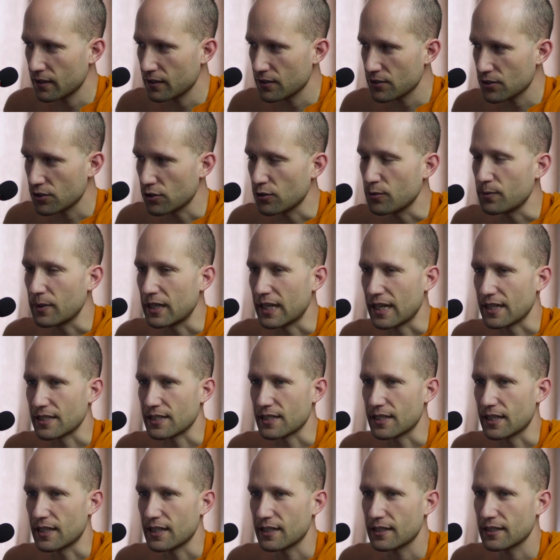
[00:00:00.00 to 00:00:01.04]

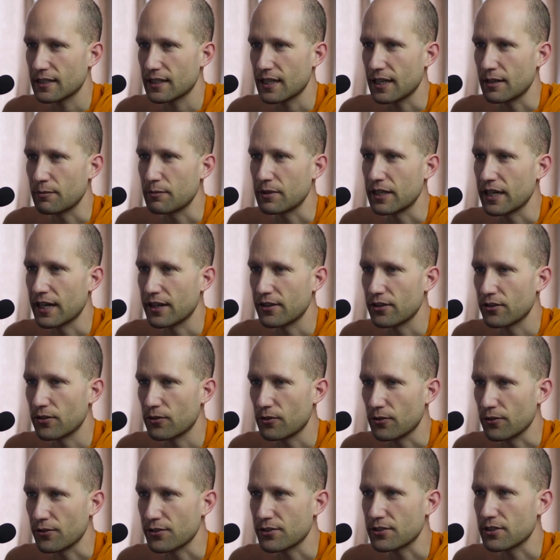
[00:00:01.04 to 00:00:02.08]
somanasa, can be either
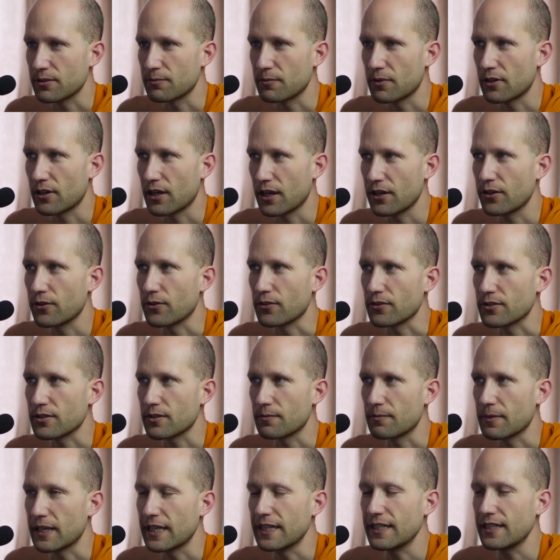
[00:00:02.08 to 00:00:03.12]
wholesome or
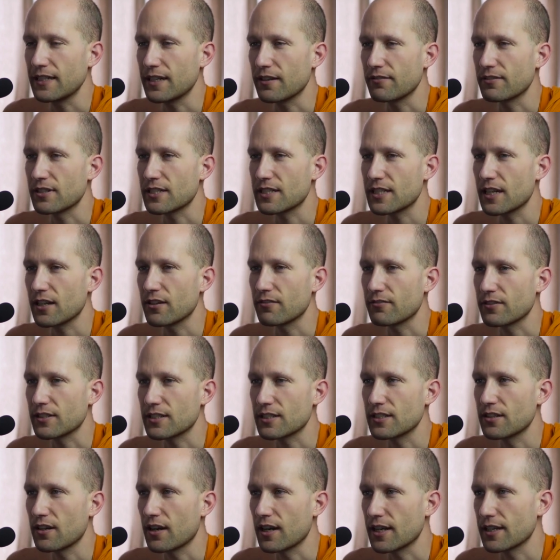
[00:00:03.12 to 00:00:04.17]
unwholesome. In and of itself,
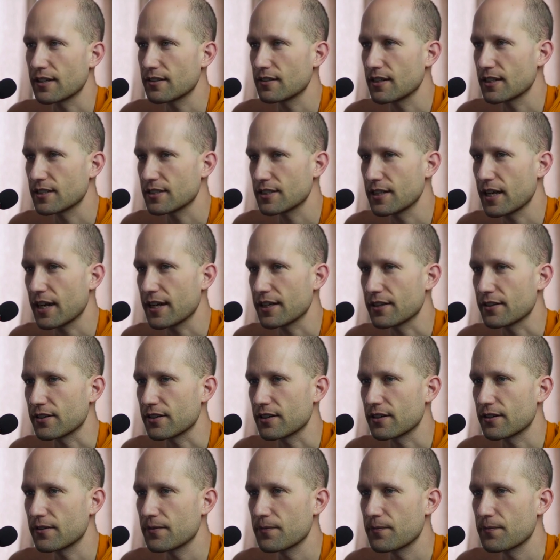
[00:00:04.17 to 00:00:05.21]
it's not. It's
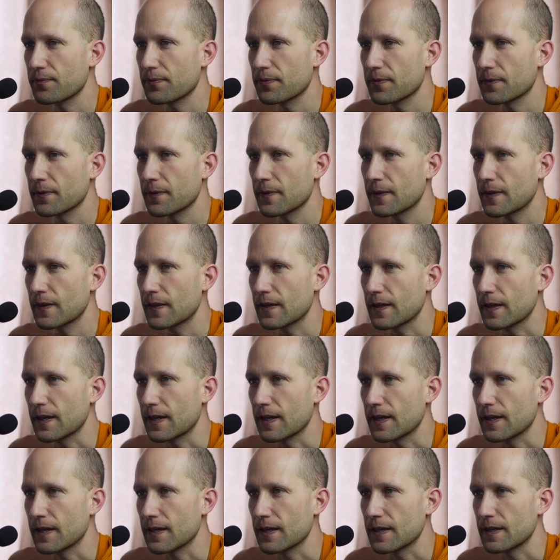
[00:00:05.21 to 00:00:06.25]
neither.
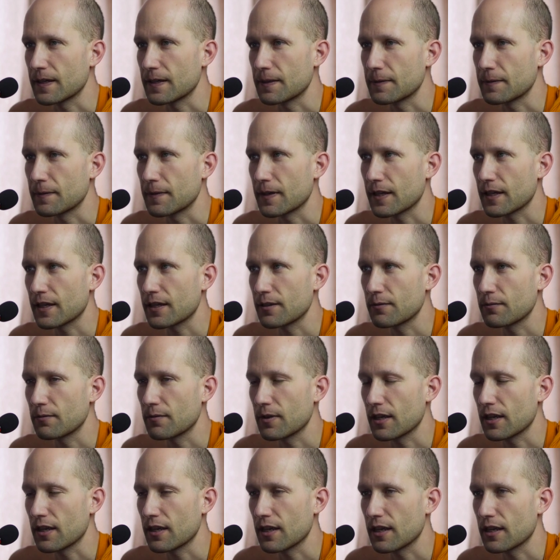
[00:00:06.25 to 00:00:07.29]

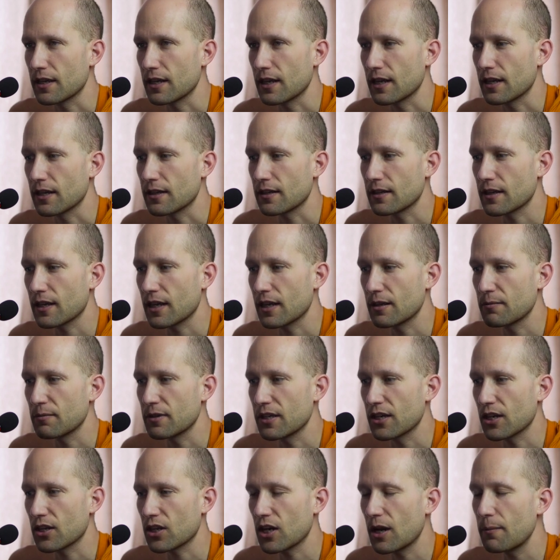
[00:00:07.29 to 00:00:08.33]
It can
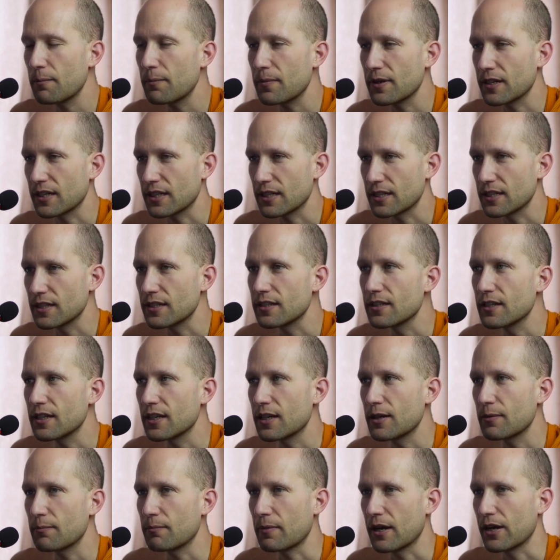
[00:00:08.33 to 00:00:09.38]
be accompanied
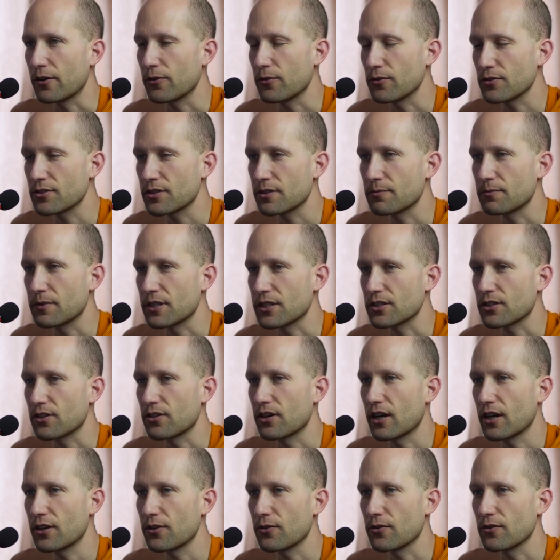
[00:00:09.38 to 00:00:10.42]
by wholesomeness
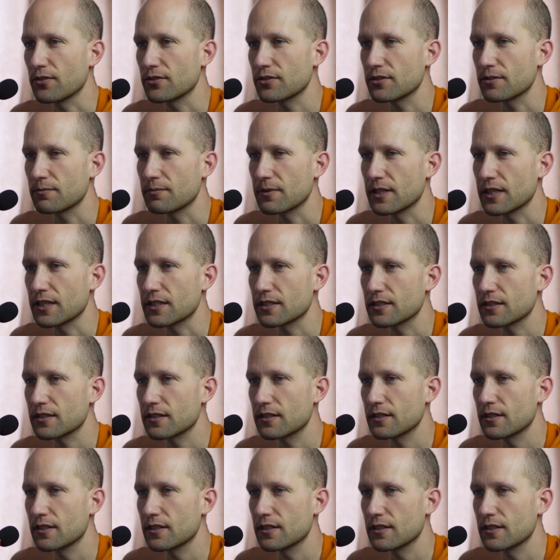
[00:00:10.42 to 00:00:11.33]
or unwholesomeness.